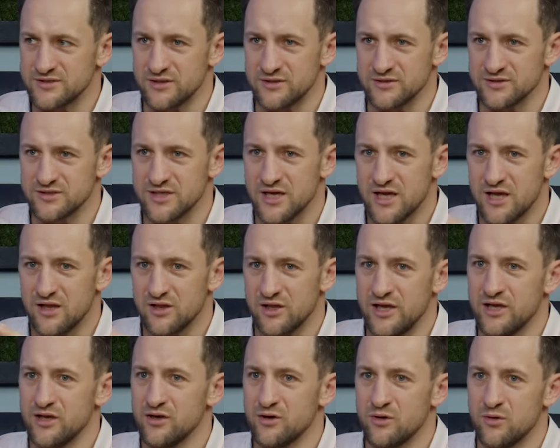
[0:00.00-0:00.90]
There's
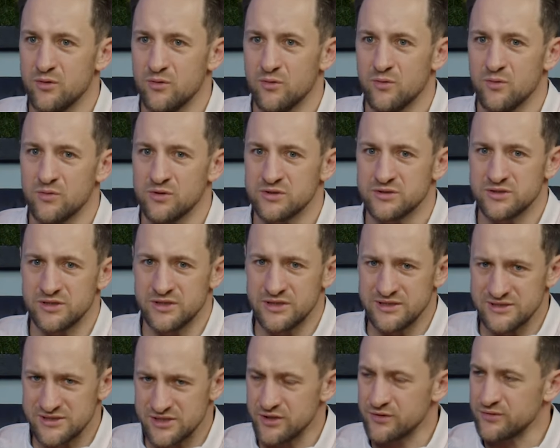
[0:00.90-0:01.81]
lady who was
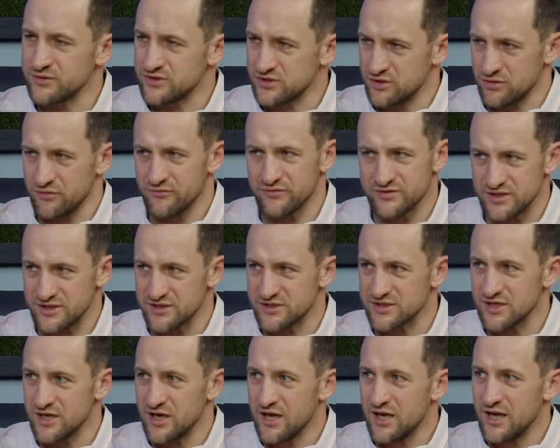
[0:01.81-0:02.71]
in Secret Services,